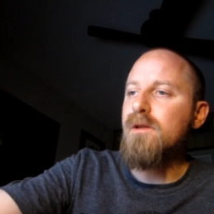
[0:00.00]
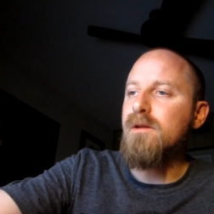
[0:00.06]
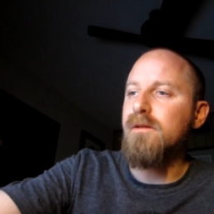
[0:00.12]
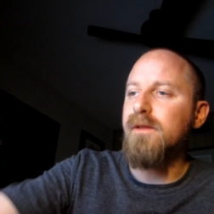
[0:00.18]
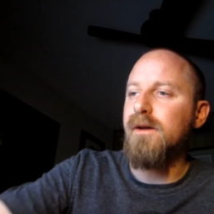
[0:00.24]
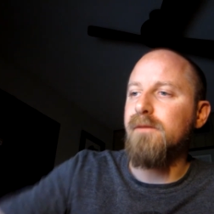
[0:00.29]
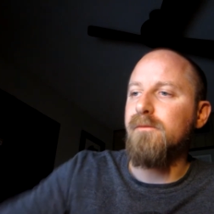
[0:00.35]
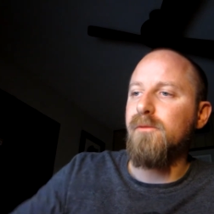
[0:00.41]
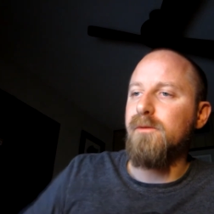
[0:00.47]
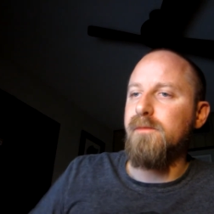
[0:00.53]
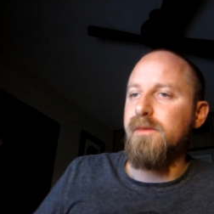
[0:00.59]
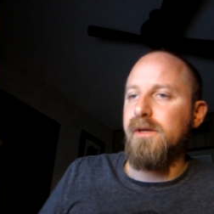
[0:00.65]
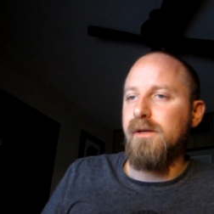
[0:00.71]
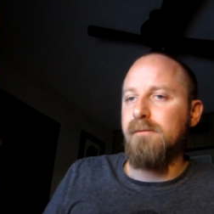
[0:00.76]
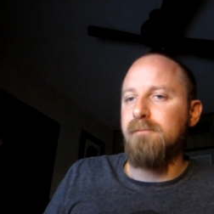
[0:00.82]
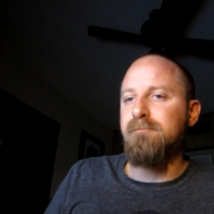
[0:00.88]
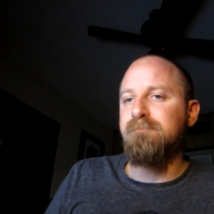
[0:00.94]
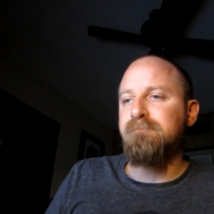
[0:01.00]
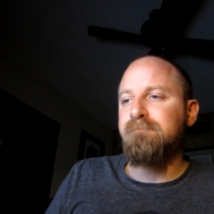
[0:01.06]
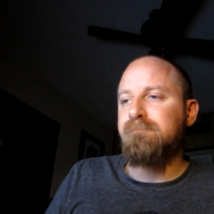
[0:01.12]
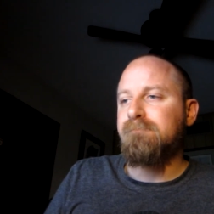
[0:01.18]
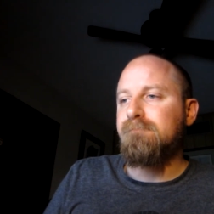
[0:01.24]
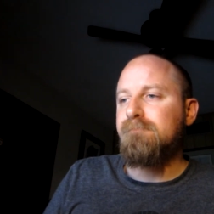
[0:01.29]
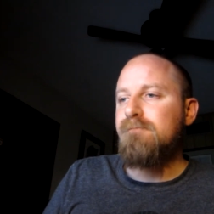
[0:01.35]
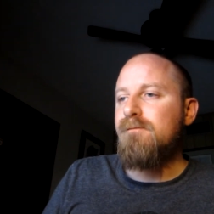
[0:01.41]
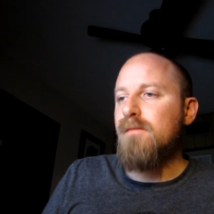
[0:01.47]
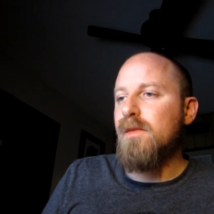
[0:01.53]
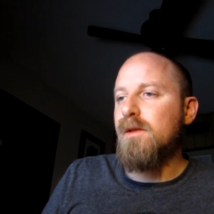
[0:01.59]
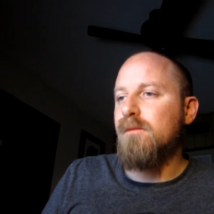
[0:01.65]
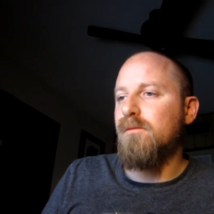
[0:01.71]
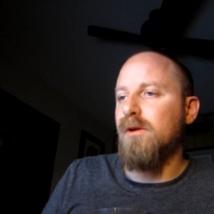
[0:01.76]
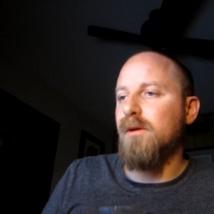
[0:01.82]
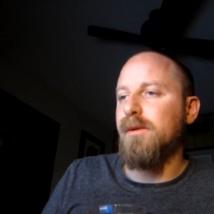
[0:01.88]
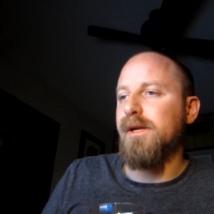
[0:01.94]
and that would be
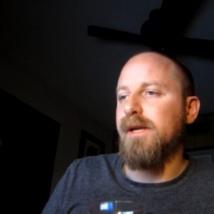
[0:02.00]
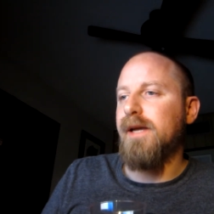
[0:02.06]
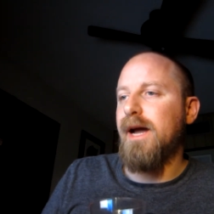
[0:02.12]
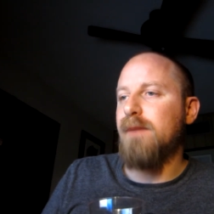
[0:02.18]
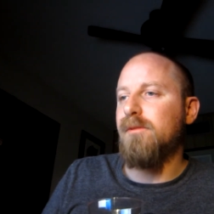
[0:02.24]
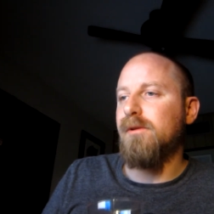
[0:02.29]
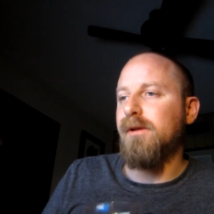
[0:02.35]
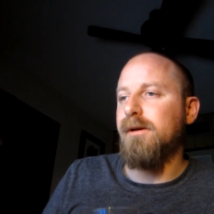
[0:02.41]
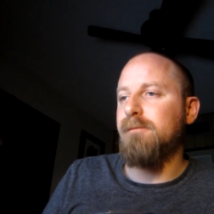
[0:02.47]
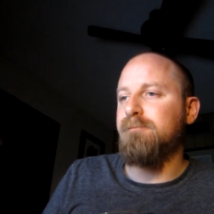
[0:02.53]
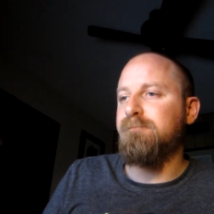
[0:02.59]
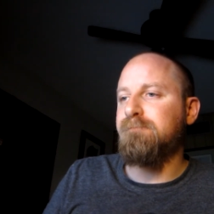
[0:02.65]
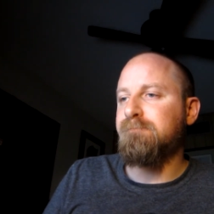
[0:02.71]
probably caprolate.